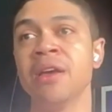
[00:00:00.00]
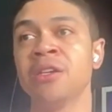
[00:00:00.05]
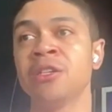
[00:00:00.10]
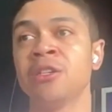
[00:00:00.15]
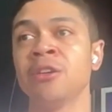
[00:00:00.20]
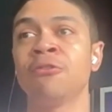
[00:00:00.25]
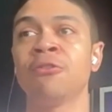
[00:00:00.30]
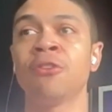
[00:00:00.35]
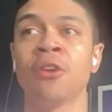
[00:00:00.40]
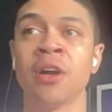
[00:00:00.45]

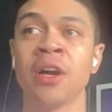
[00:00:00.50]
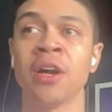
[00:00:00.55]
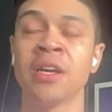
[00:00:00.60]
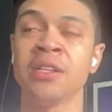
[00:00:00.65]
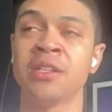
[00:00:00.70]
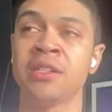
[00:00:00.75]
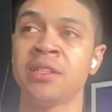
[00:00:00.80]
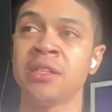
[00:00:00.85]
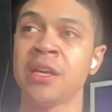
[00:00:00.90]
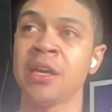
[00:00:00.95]
So for
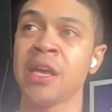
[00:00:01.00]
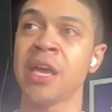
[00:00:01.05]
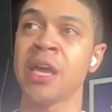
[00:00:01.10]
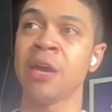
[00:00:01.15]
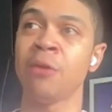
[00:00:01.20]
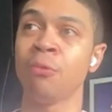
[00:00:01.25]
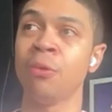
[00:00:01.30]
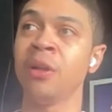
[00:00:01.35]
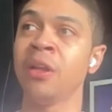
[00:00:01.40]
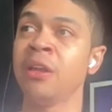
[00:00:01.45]
us,
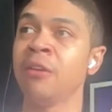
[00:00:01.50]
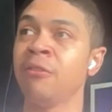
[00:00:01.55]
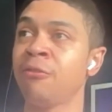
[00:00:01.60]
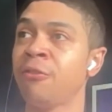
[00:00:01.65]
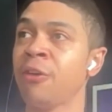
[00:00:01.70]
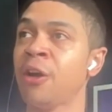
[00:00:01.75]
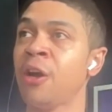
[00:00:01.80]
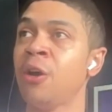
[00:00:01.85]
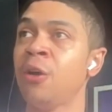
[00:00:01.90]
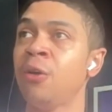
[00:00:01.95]
it really
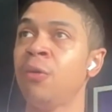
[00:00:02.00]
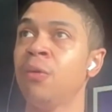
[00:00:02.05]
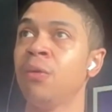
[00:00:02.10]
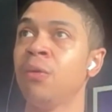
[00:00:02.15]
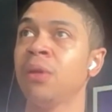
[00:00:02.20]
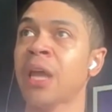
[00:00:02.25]
felt